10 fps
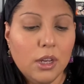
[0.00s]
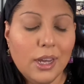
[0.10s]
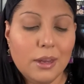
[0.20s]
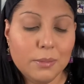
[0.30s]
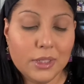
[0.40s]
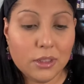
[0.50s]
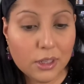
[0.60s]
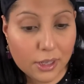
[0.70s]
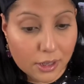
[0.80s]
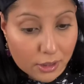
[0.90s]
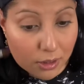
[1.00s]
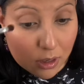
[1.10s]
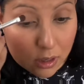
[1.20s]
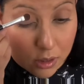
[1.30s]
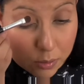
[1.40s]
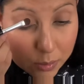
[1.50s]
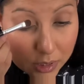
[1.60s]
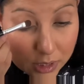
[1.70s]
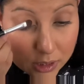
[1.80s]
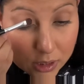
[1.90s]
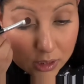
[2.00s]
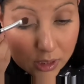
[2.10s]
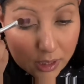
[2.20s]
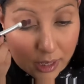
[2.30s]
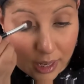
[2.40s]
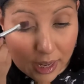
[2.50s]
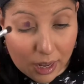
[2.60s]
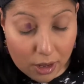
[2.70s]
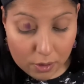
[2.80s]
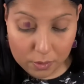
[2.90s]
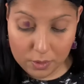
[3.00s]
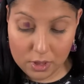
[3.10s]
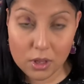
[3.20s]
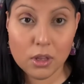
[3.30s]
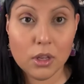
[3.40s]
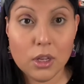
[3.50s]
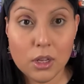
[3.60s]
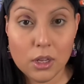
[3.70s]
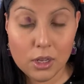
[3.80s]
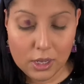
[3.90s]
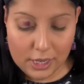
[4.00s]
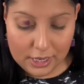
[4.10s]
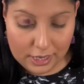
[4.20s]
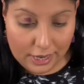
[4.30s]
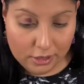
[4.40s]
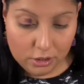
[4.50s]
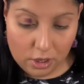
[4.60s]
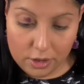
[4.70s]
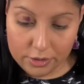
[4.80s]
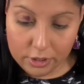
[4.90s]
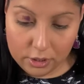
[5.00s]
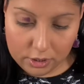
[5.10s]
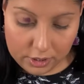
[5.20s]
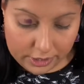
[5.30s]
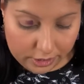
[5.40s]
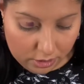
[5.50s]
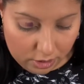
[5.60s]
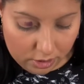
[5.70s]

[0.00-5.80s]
I'm seeing, but let's see how it acts on the lid.